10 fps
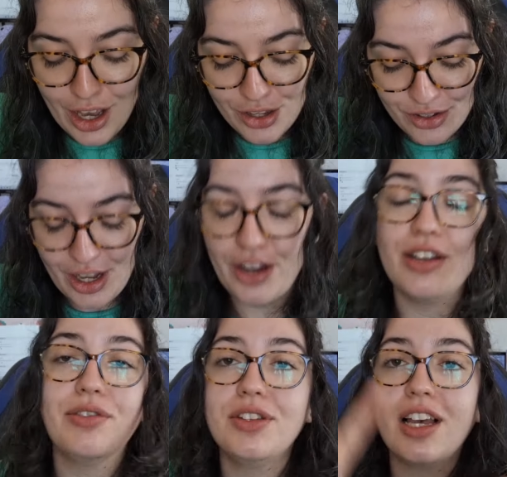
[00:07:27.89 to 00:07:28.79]
So
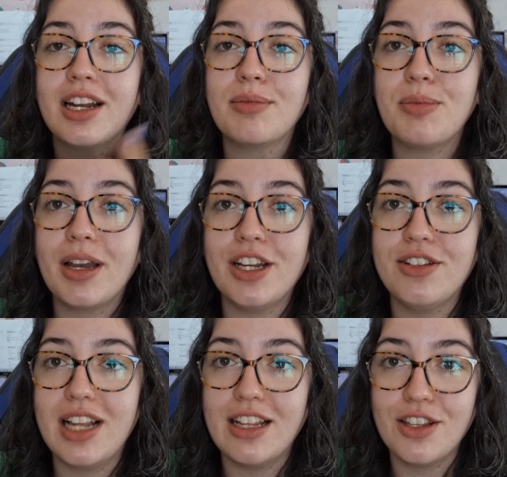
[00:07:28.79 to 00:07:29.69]
if you sign up to my
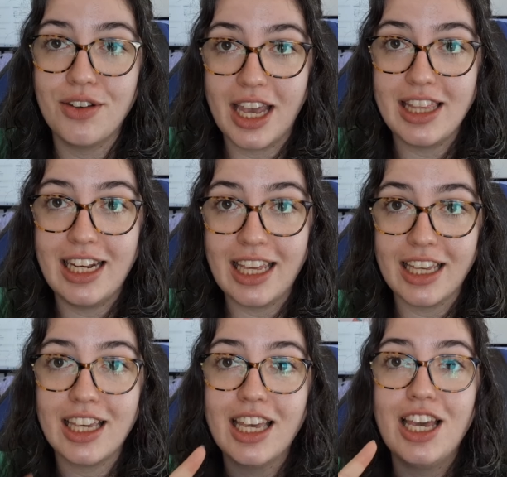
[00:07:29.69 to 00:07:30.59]
newsletter, you'll get the link